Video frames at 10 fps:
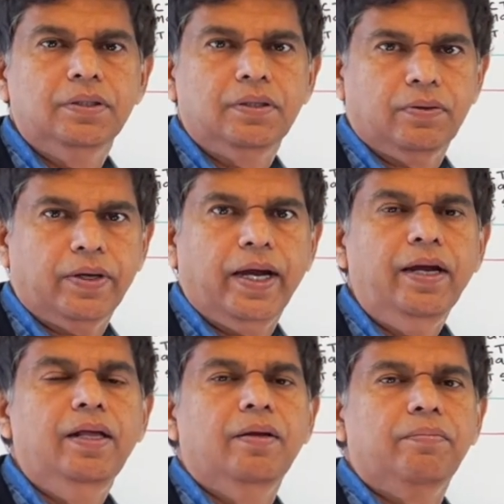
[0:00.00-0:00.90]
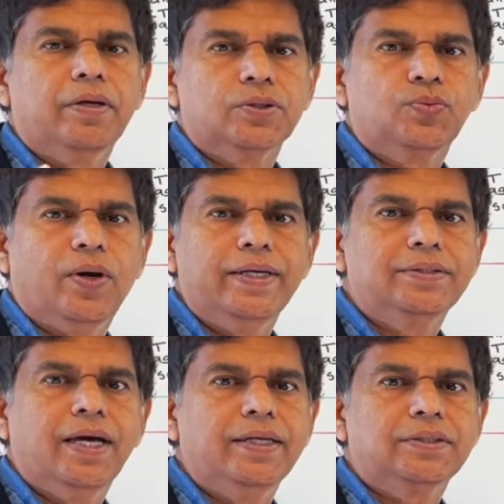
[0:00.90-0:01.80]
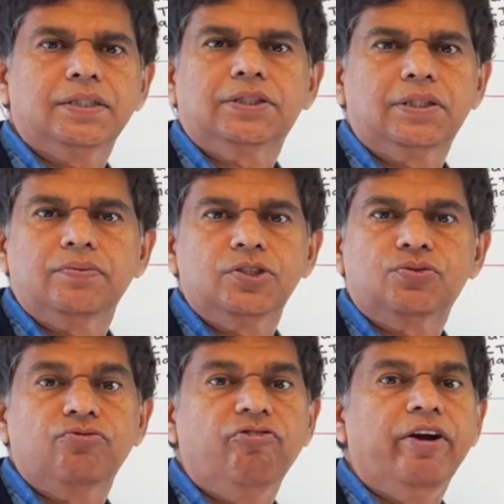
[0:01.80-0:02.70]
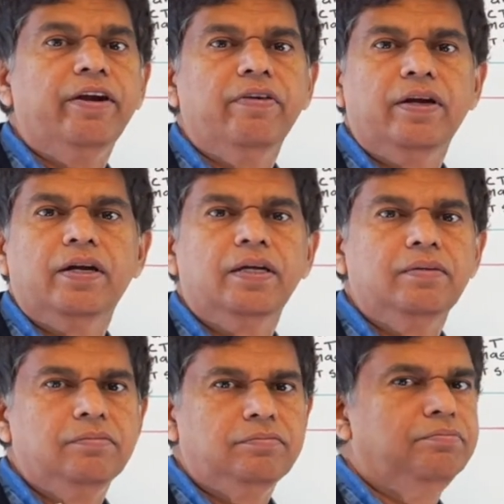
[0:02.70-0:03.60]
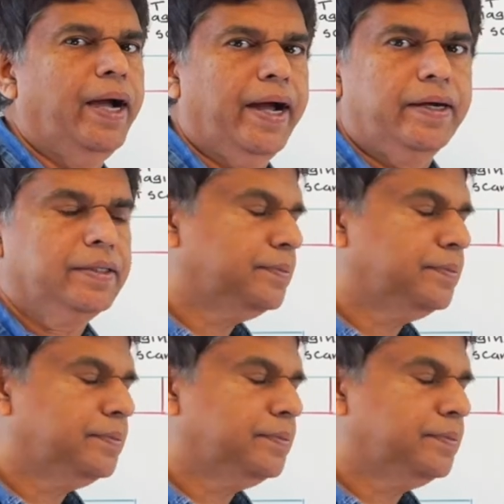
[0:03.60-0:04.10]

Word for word: Okay? Because why is that? Sensitivity is very, very bad.